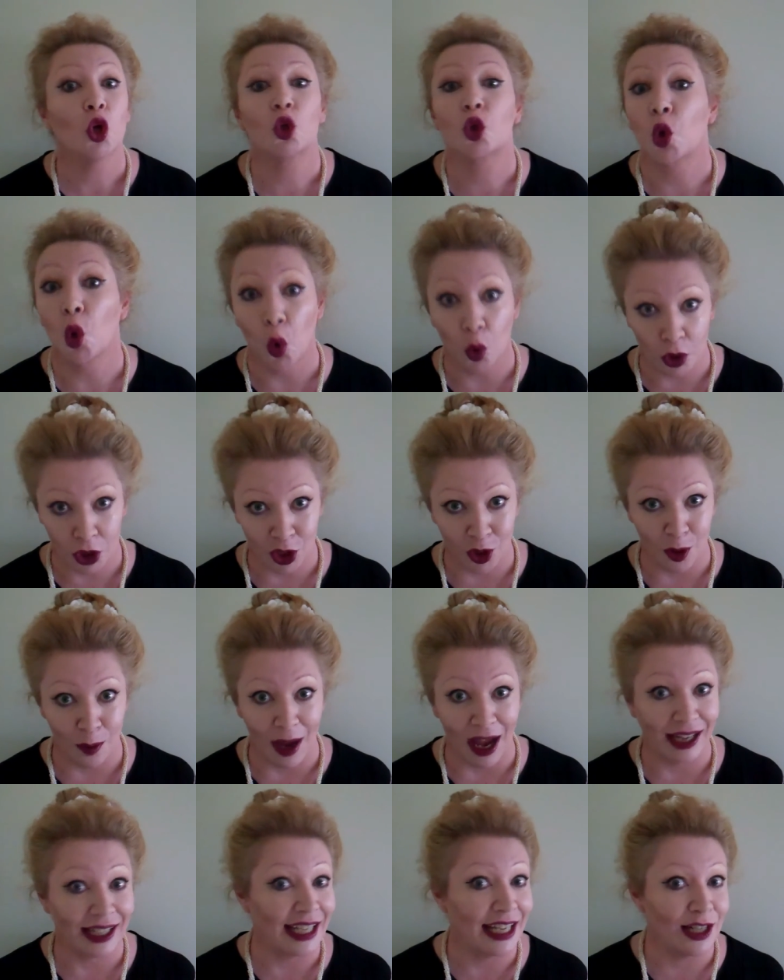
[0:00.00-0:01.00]
talk to you
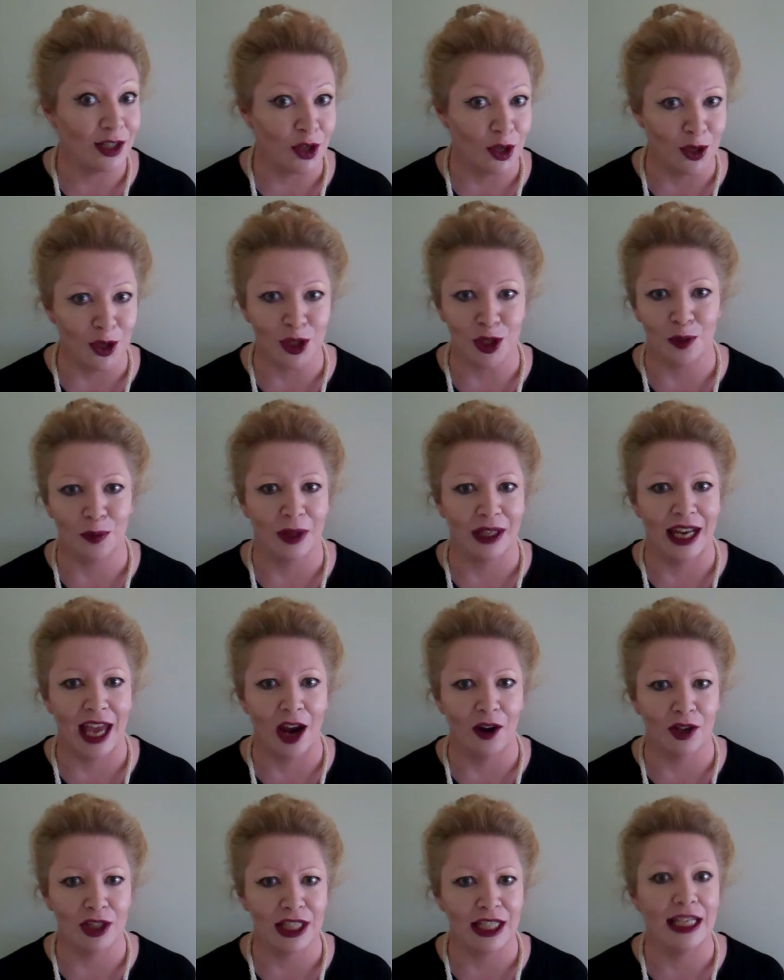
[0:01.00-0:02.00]
about
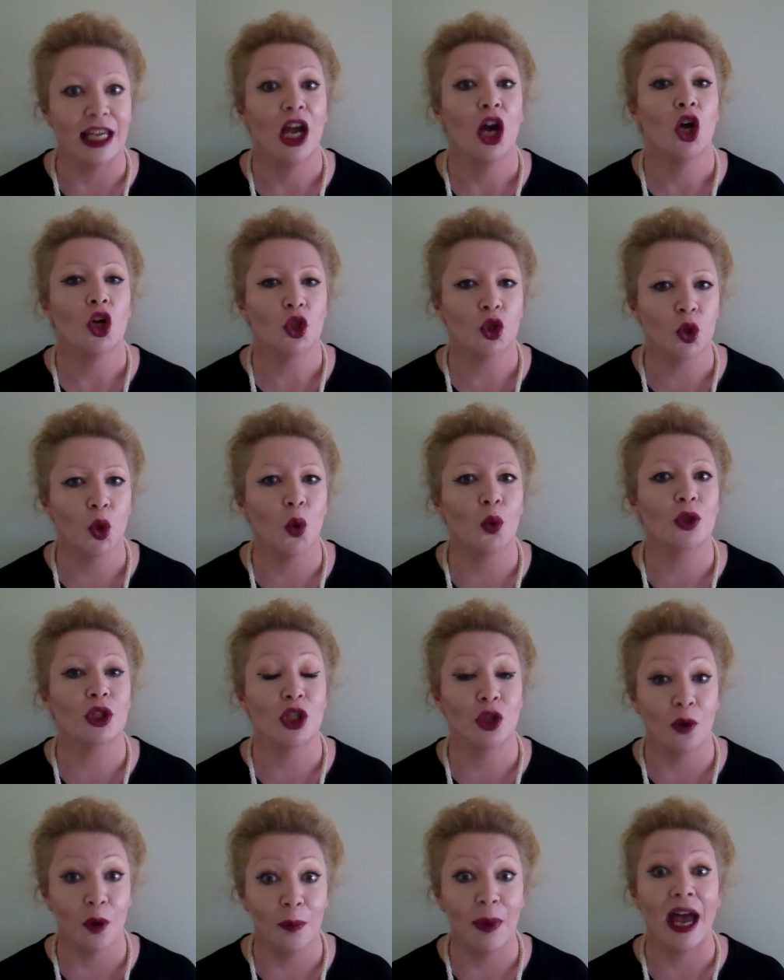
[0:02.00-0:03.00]
interdisciplinarity, talk
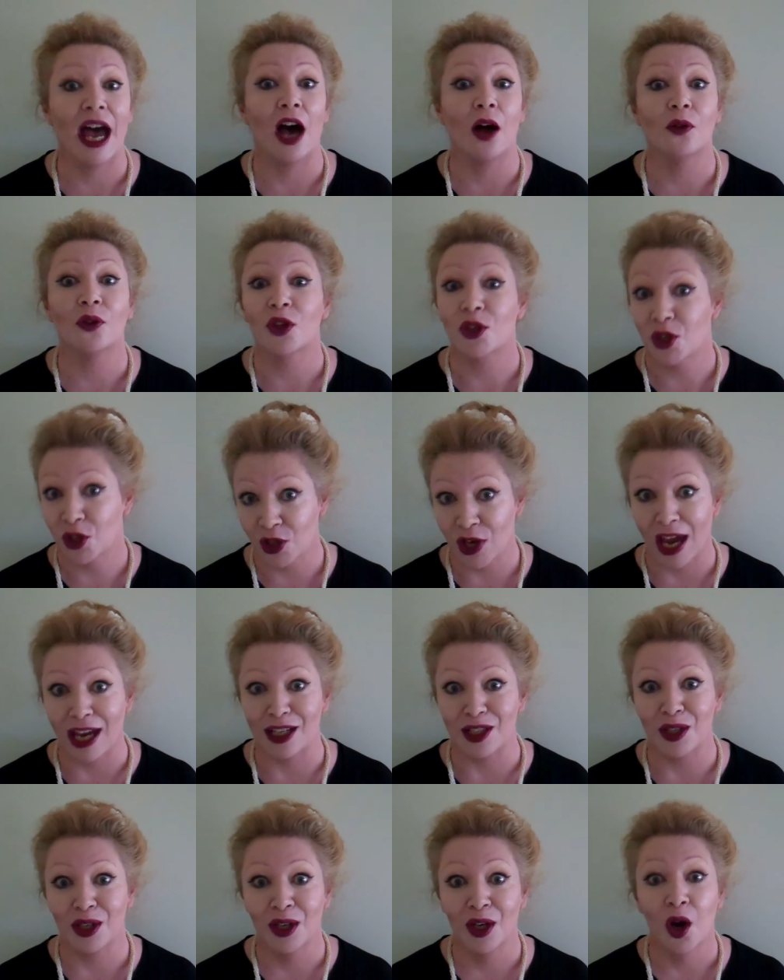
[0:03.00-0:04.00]
to you about the
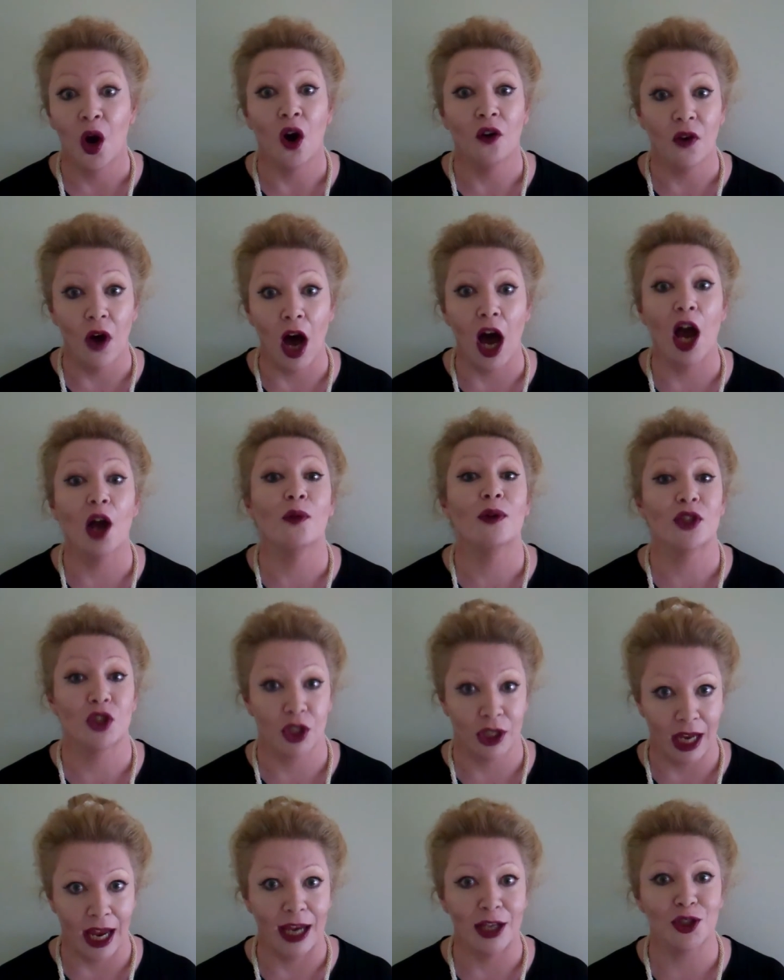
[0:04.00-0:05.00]
state of higher
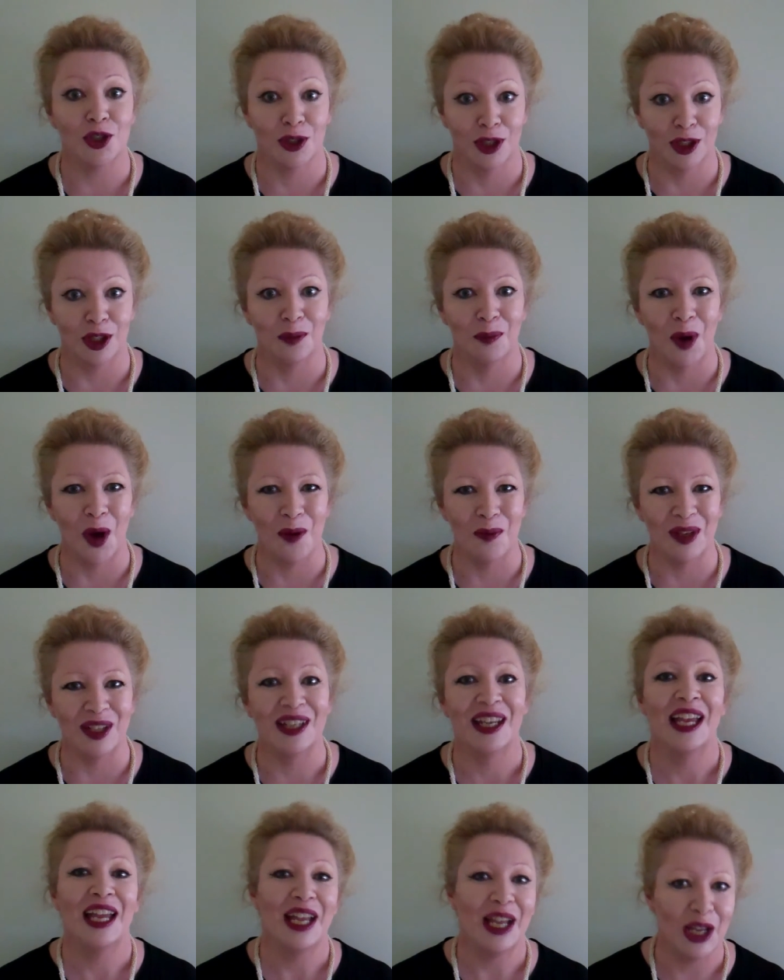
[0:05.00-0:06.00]
education at the moment
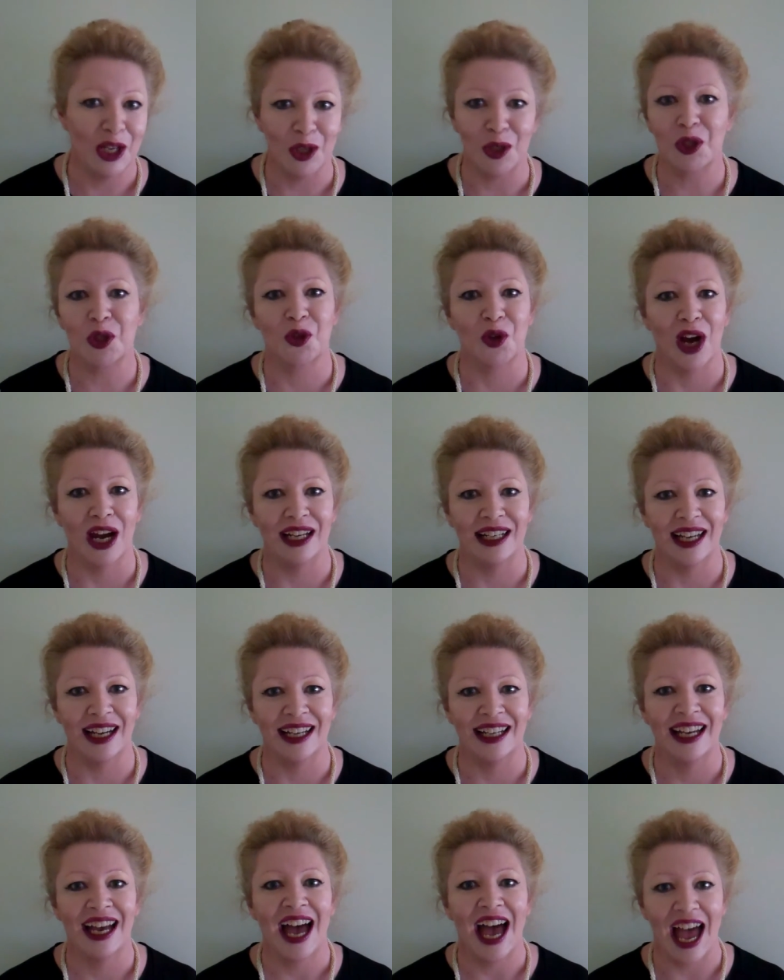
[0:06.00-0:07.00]
in
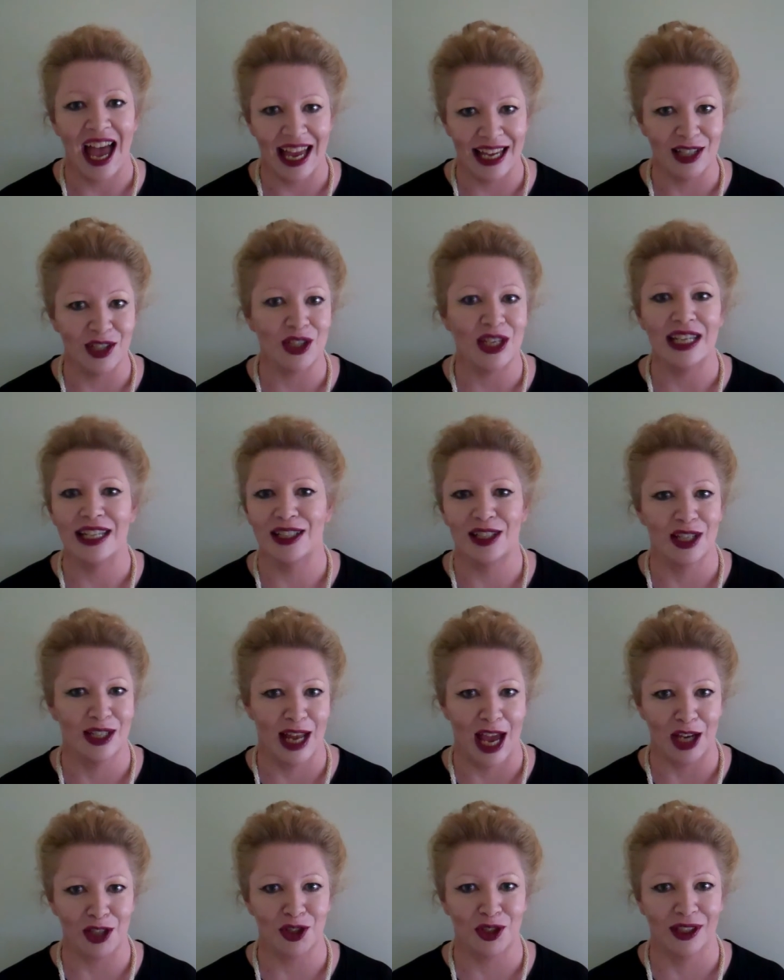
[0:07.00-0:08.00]
Australia and
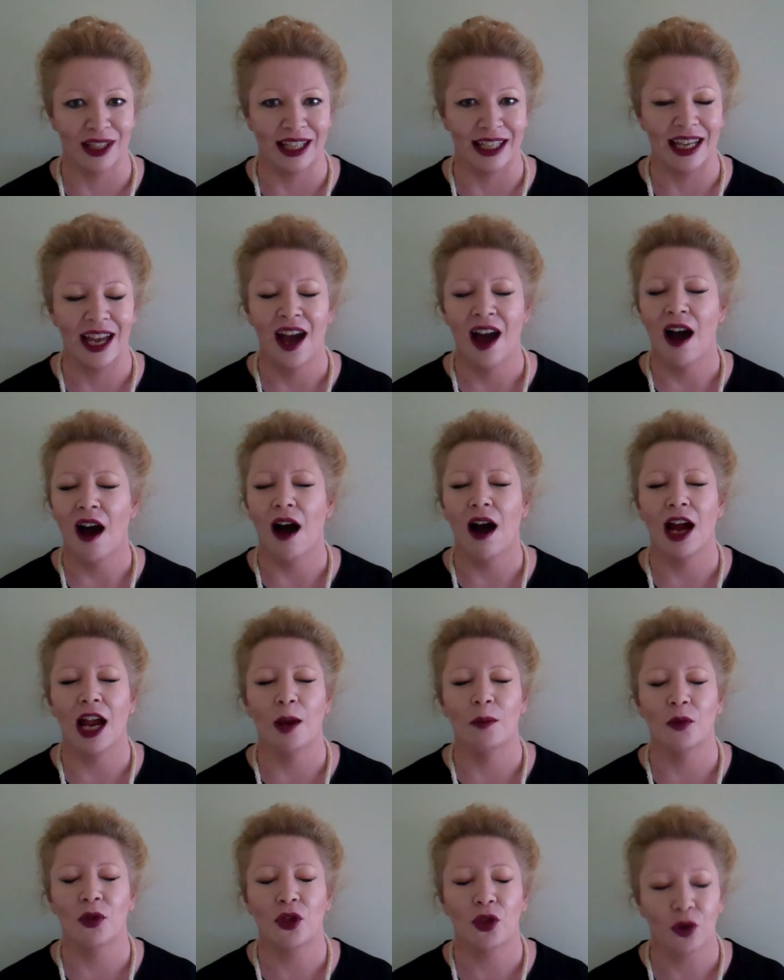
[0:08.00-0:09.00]
internationally. I
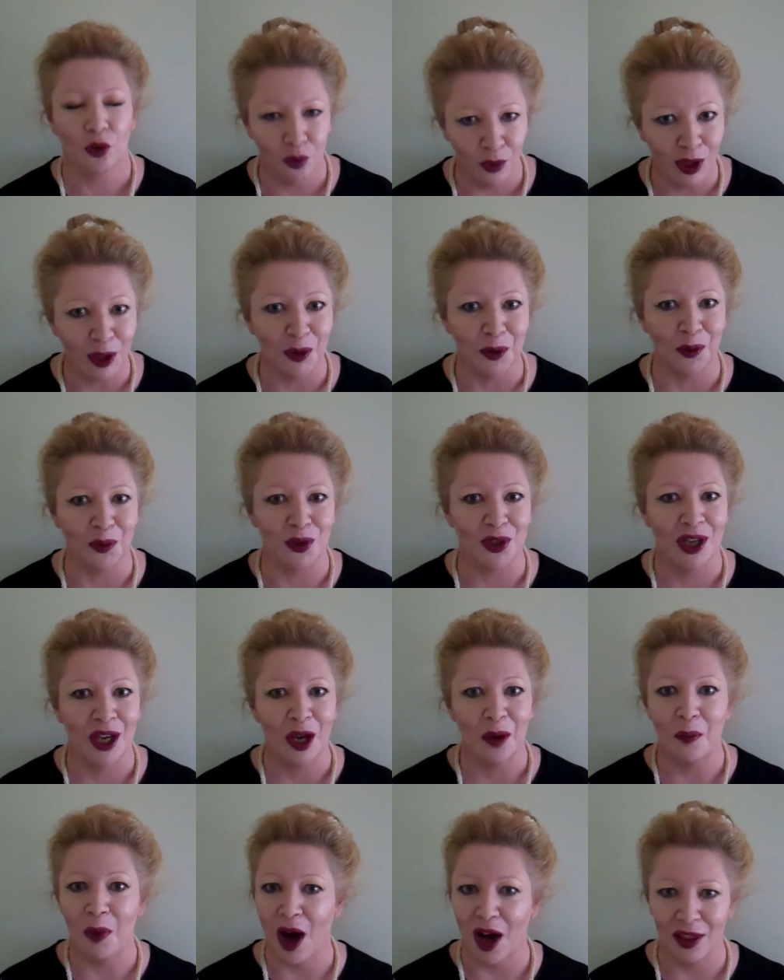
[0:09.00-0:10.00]
am thrilled
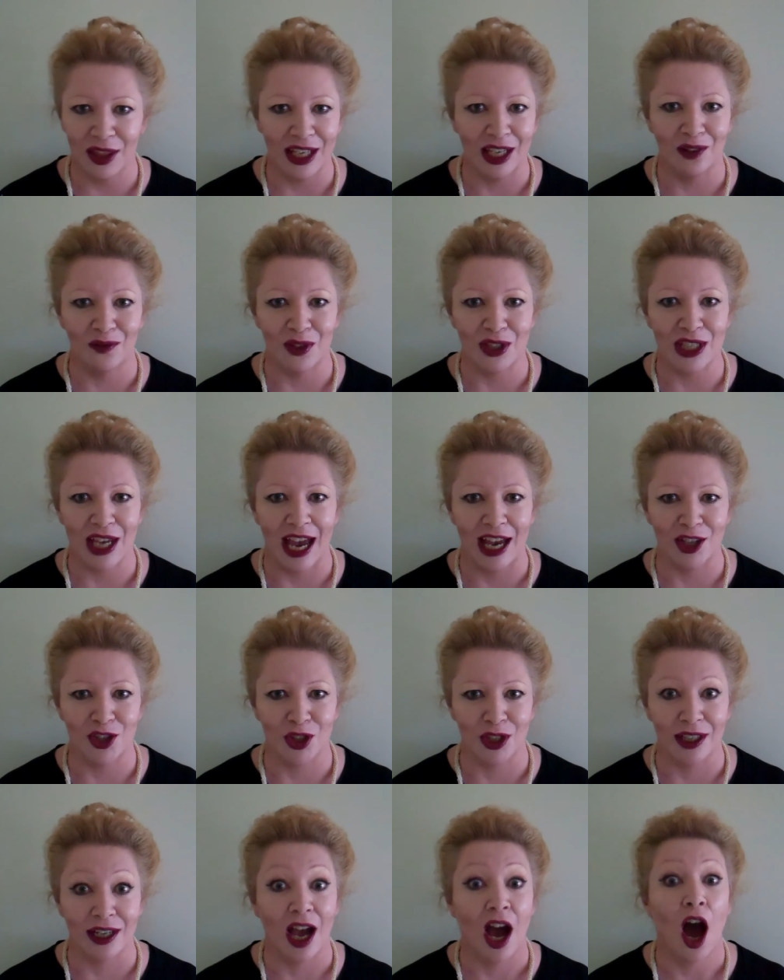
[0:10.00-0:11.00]
by the
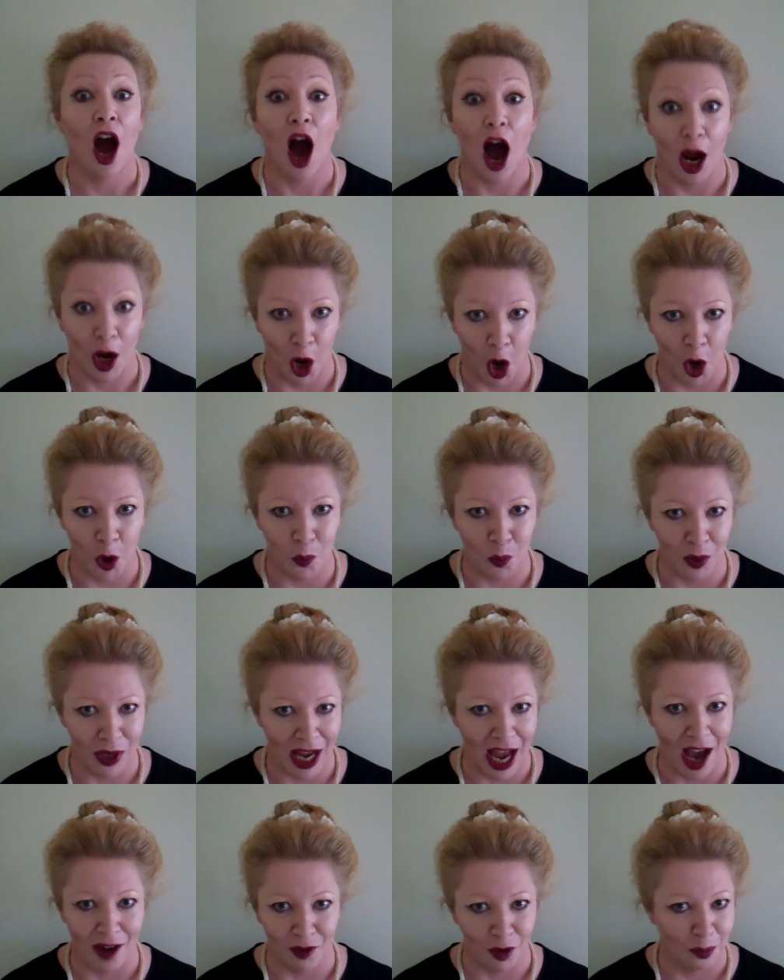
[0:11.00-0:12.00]
invitation. I hope we
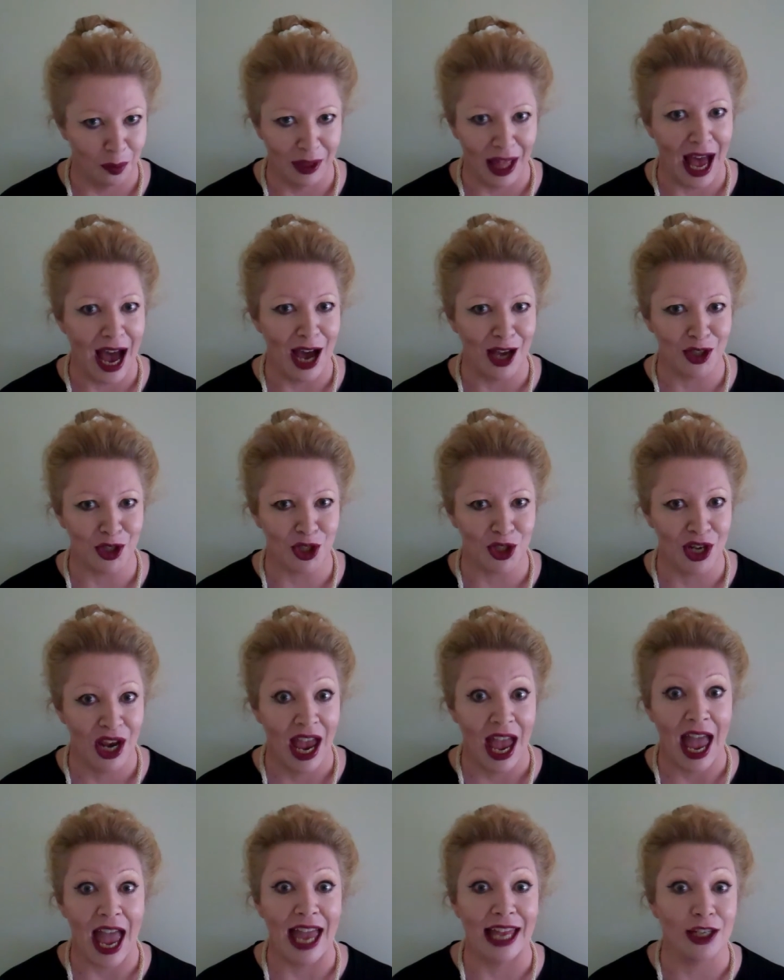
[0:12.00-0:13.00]
have a blast
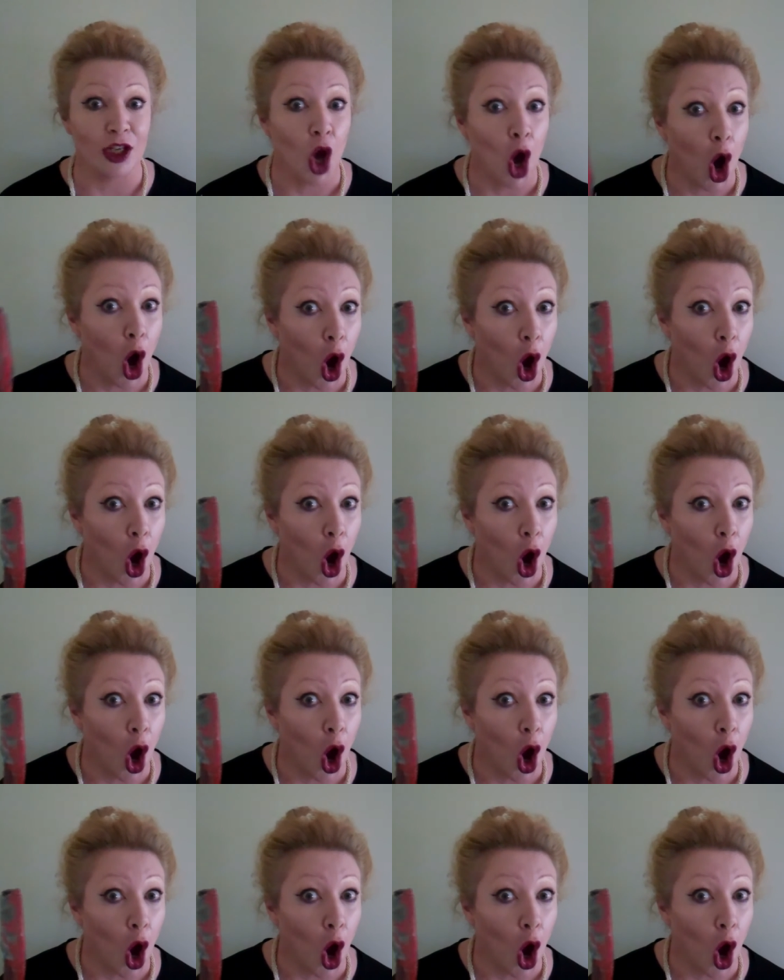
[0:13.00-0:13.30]
and